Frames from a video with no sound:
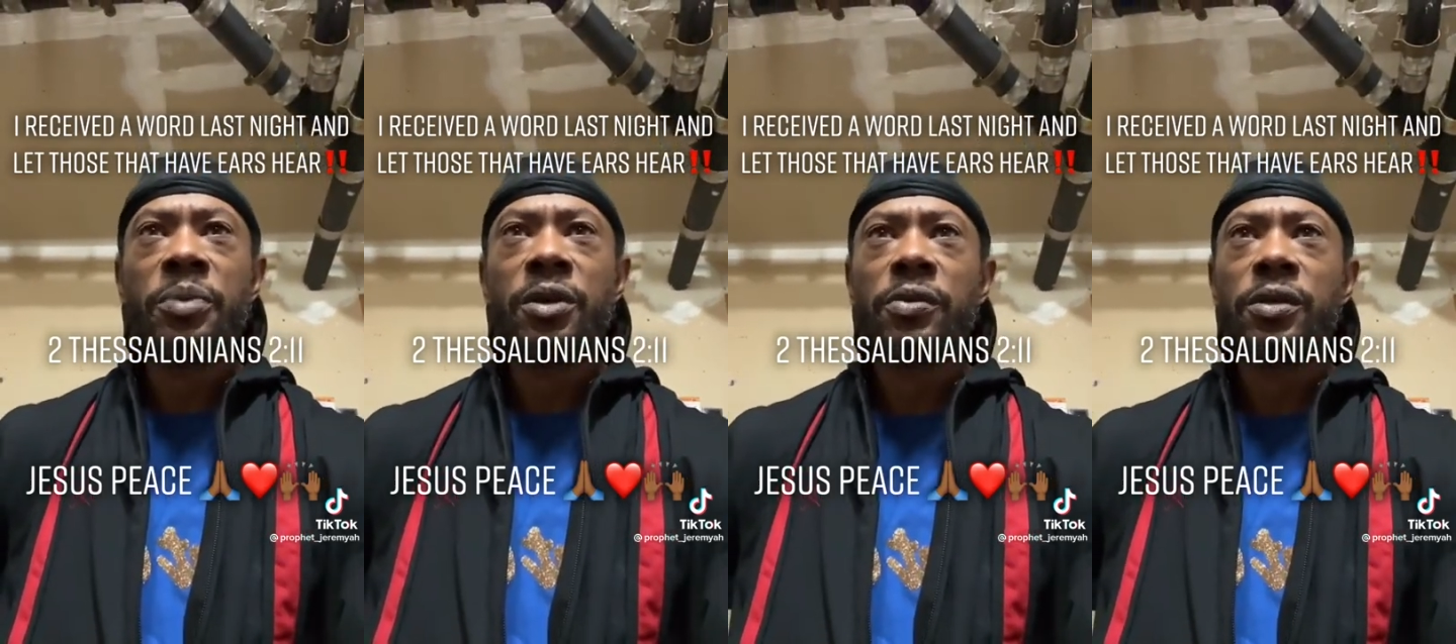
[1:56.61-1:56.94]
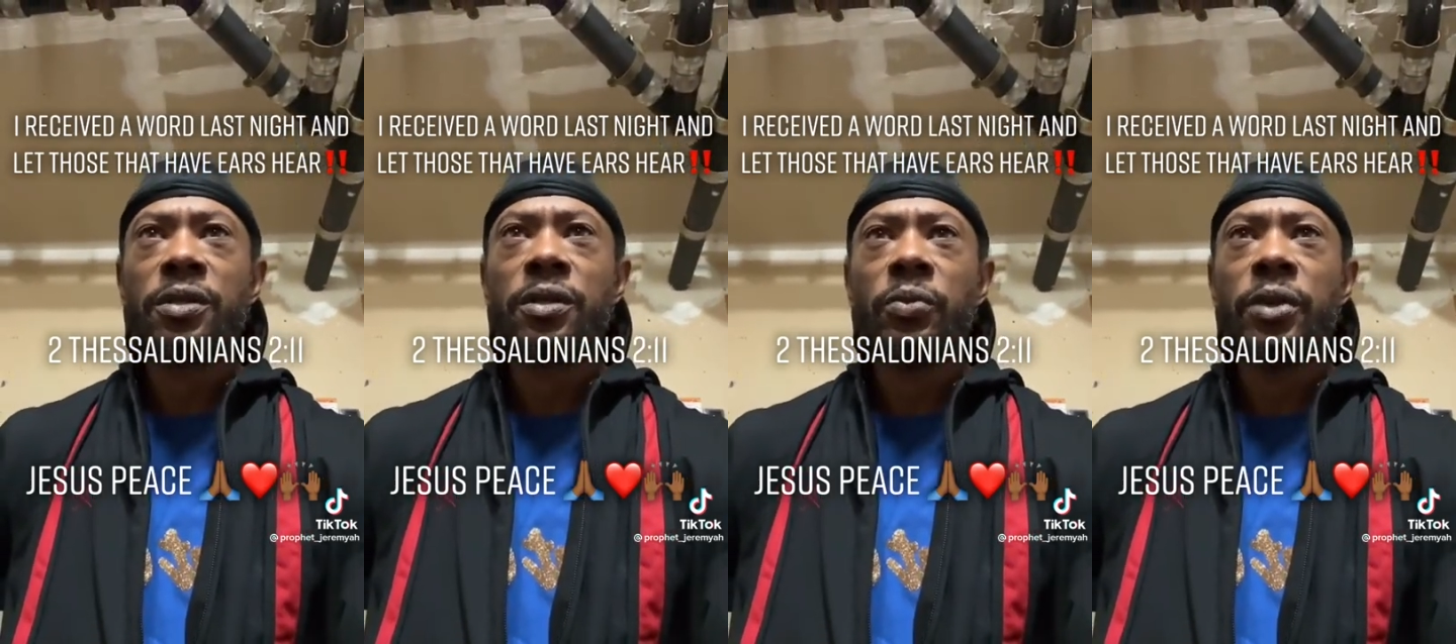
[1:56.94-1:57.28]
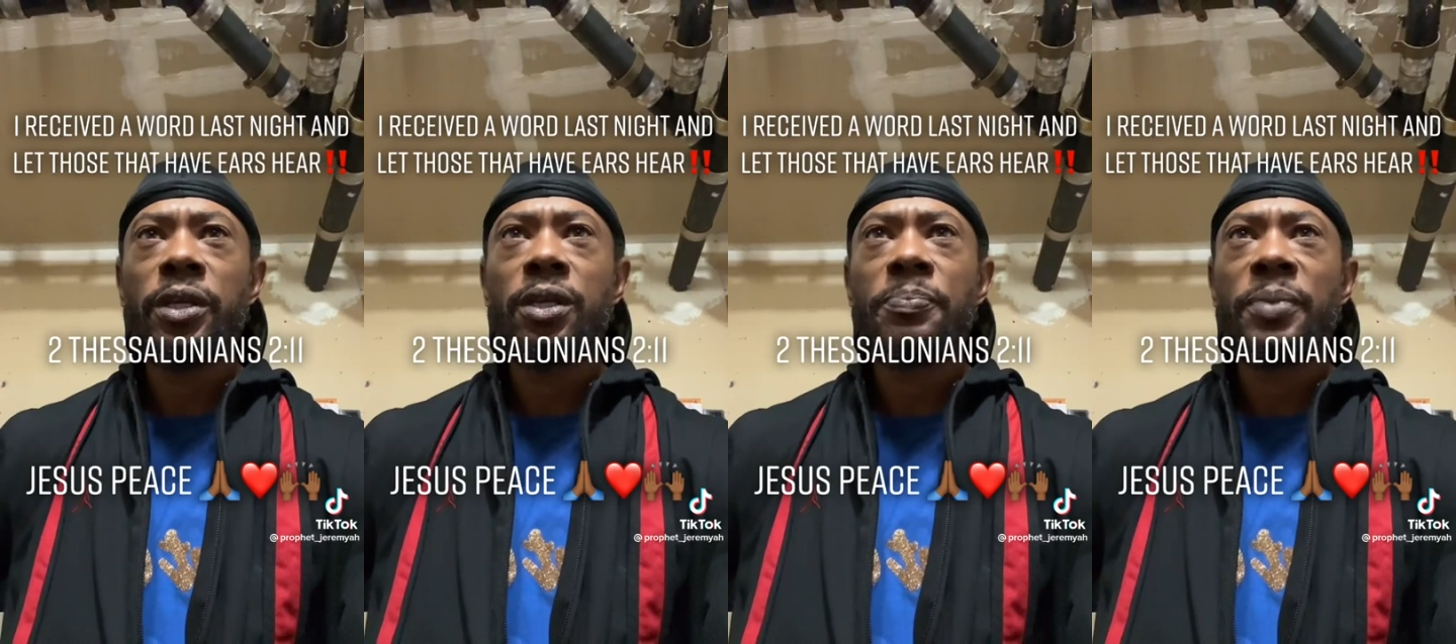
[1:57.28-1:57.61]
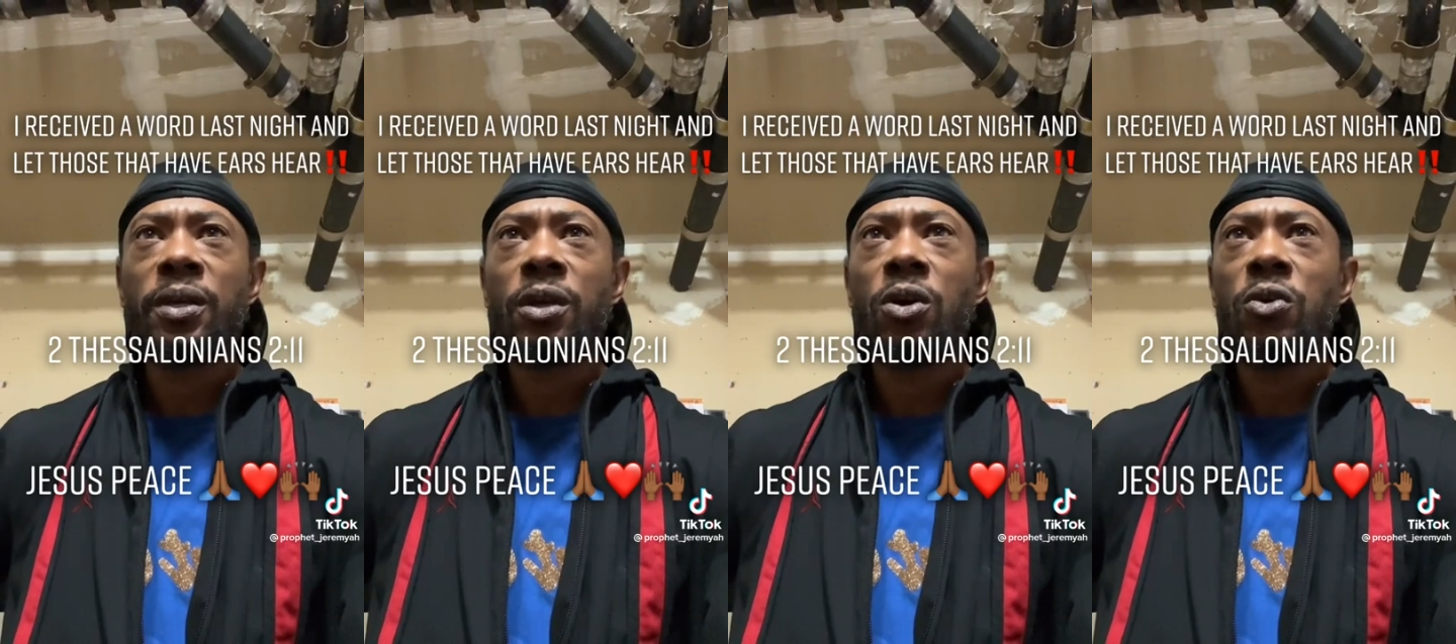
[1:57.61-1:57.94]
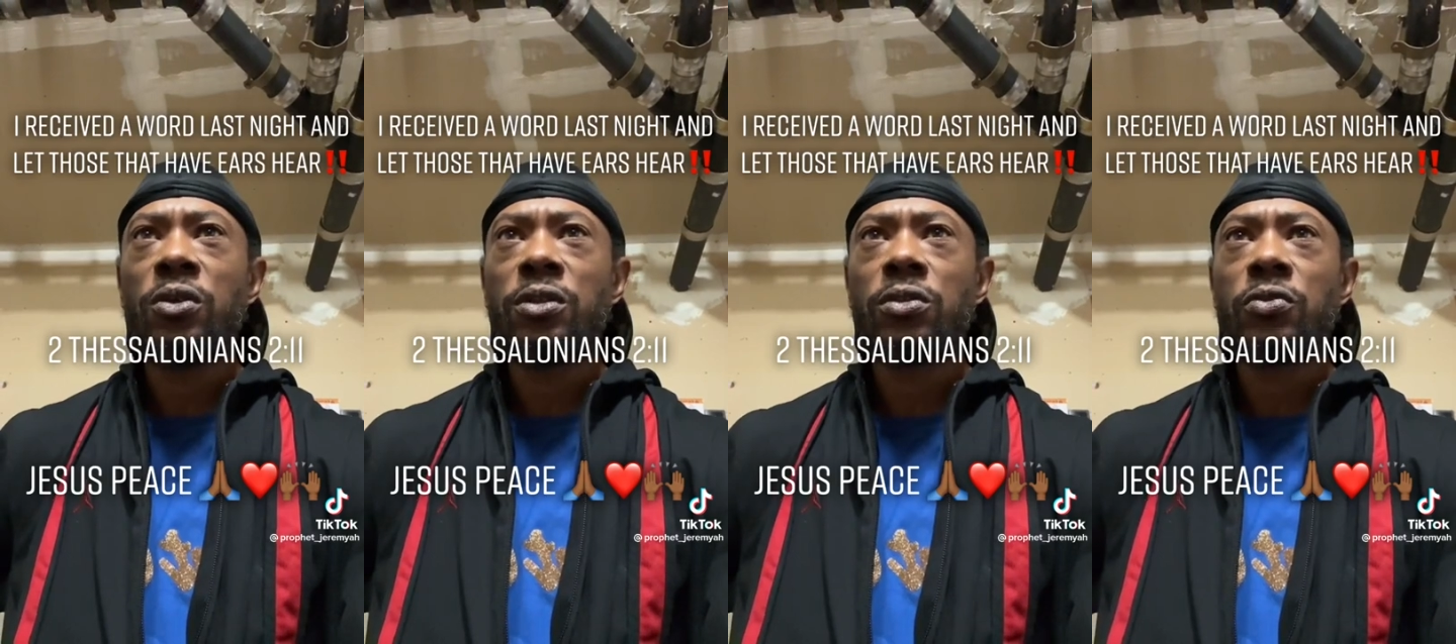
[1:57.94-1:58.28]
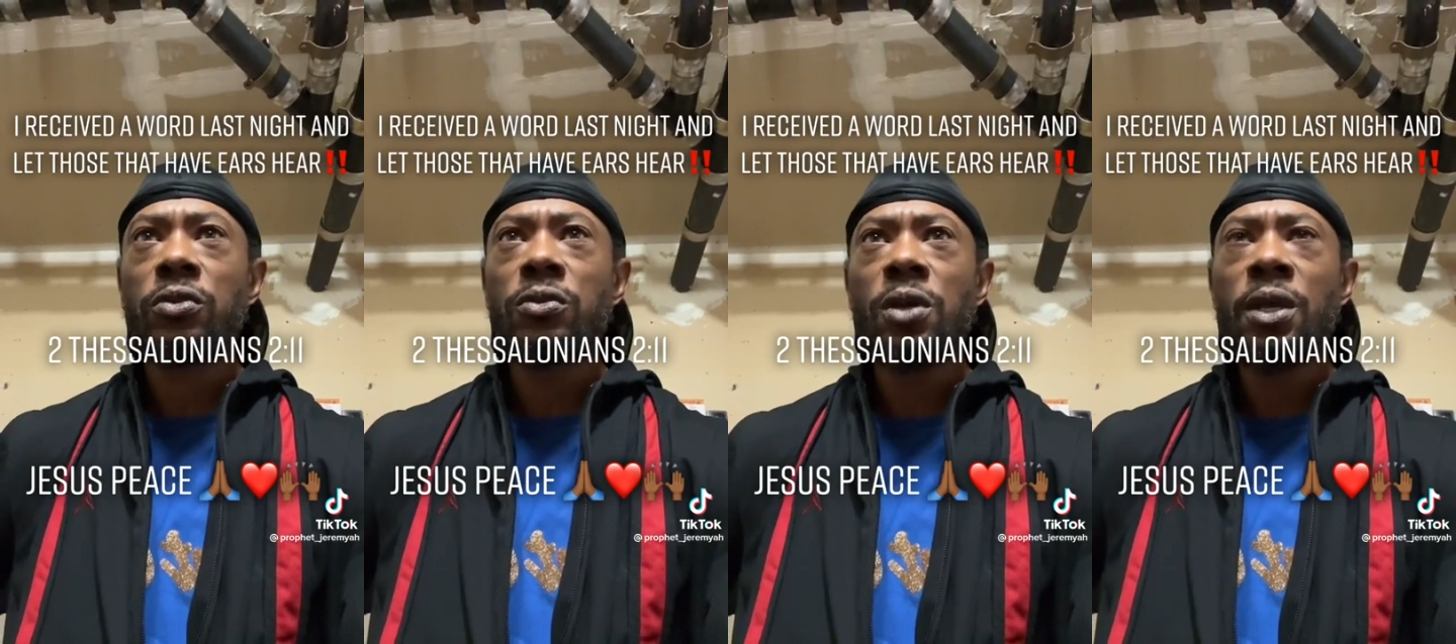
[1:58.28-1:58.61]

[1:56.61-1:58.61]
period that we've been going through